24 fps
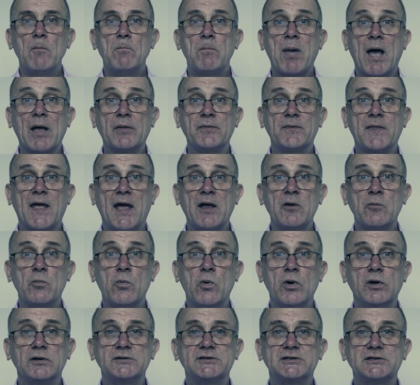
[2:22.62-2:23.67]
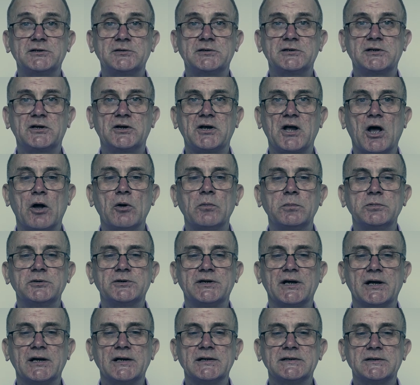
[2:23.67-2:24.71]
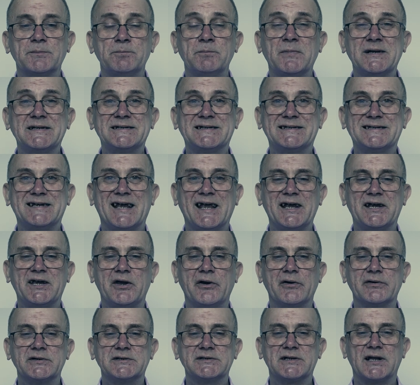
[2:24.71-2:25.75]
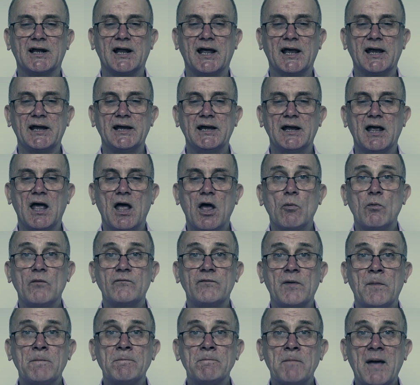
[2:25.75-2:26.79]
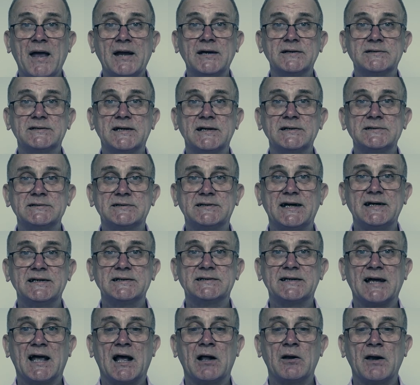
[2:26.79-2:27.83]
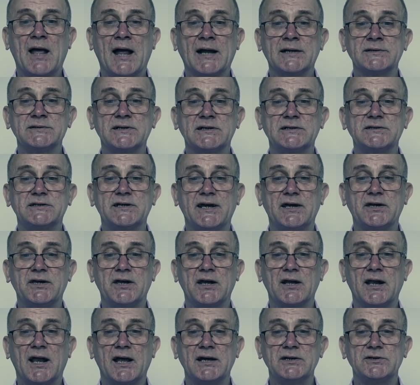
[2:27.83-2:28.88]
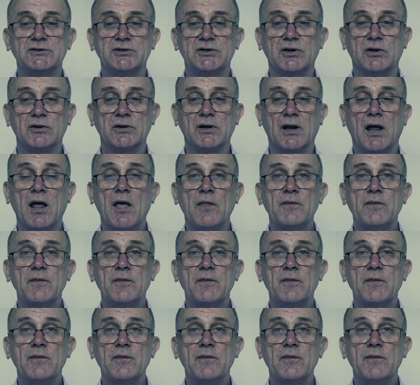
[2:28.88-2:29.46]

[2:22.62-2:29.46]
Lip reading: but they were sculpted meticulously with amazing detail and articulation